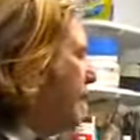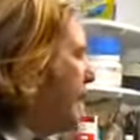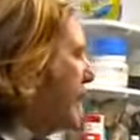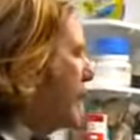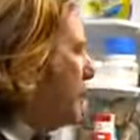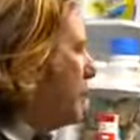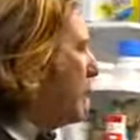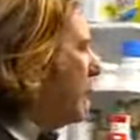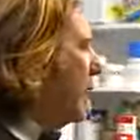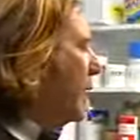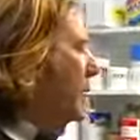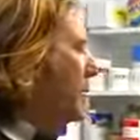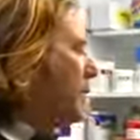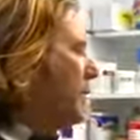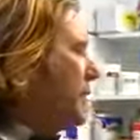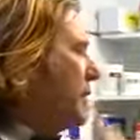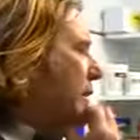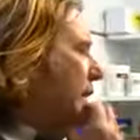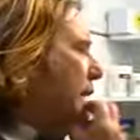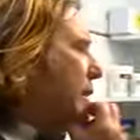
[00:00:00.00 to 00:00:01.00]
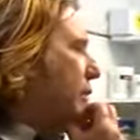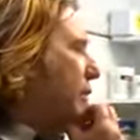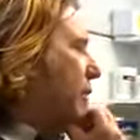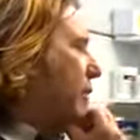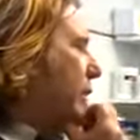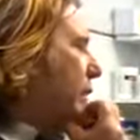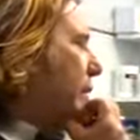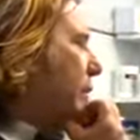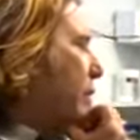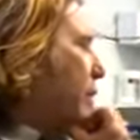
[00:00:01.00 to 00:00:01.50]
friend of mine. It's
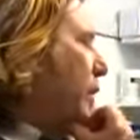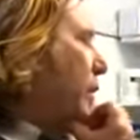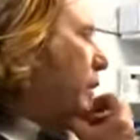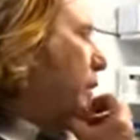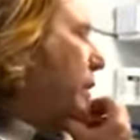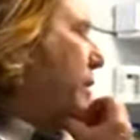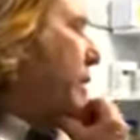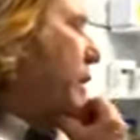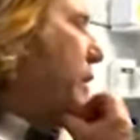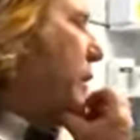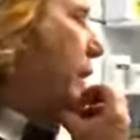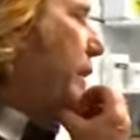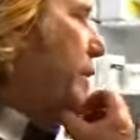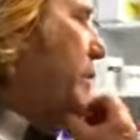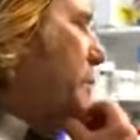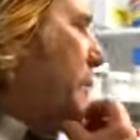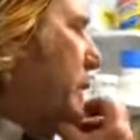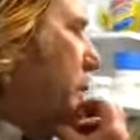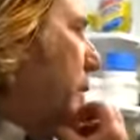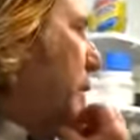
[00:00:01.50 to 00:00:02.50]
actually a lawyer, and he collects my